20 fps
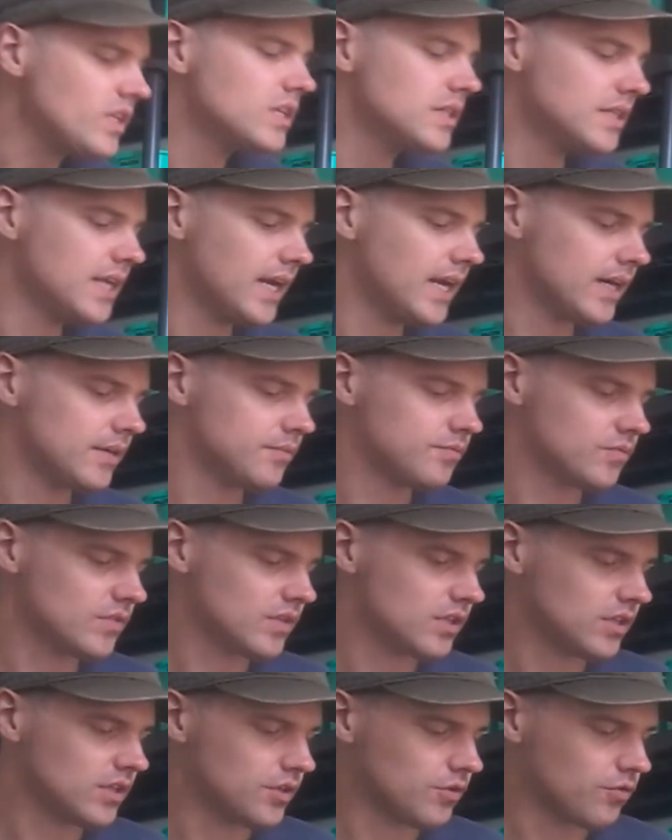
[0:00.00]
Yeah,
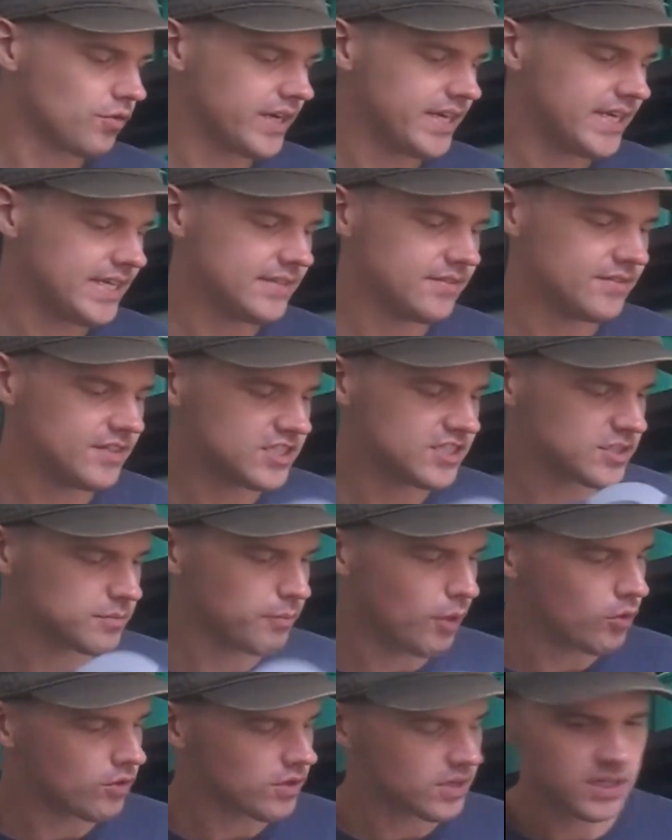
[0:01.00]
green, this
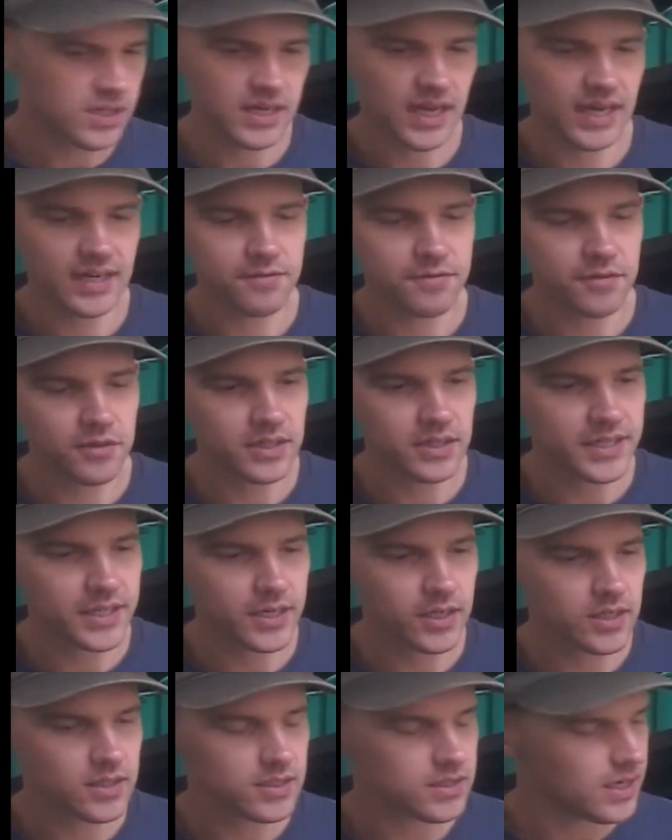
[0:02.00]
smoke kind of
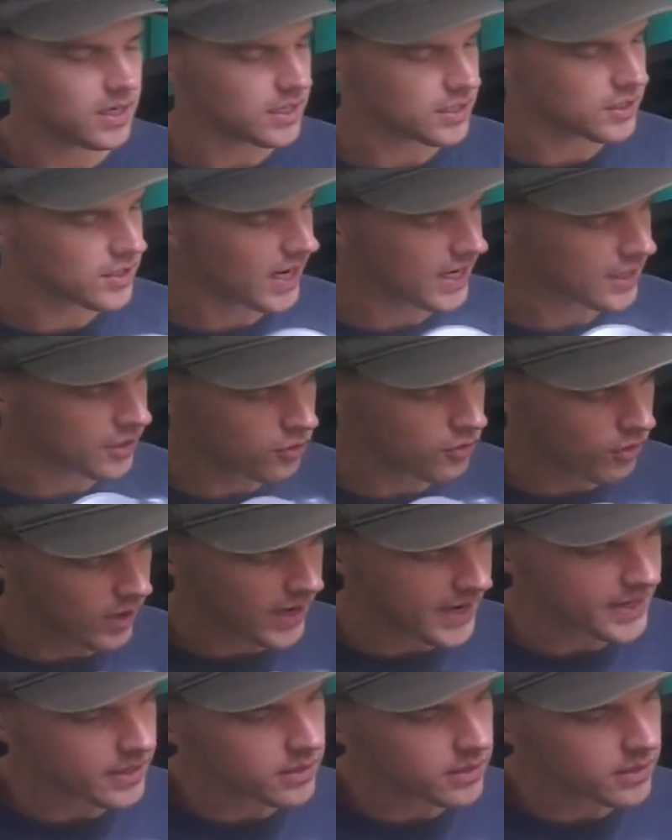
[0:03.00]
clear, kind of gray